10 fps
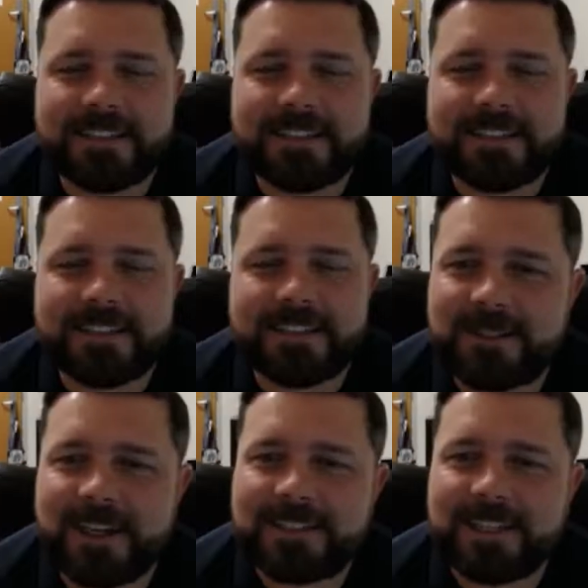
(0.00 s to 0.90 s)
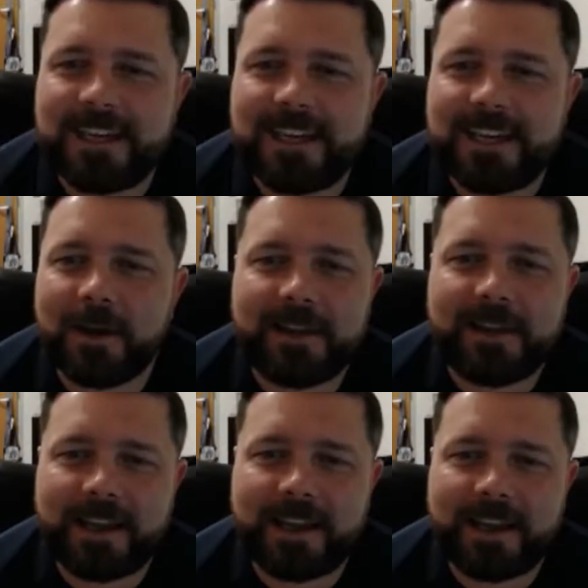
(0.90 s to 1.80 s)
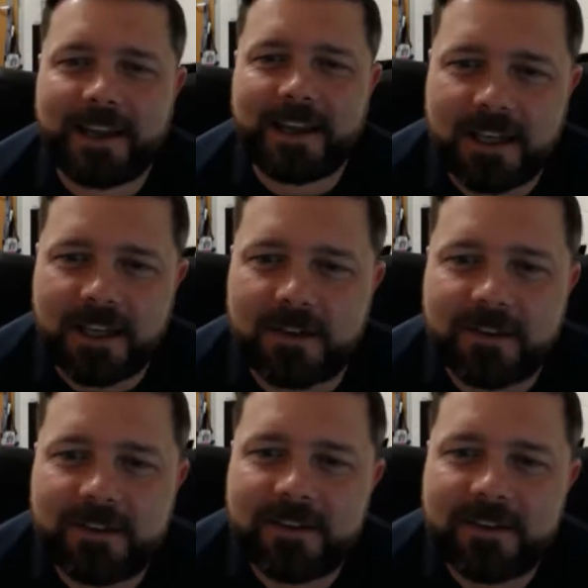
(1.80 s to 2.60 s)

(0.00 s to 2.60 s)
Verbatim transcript: a six rotation outside anyway. I think I'd take a setter.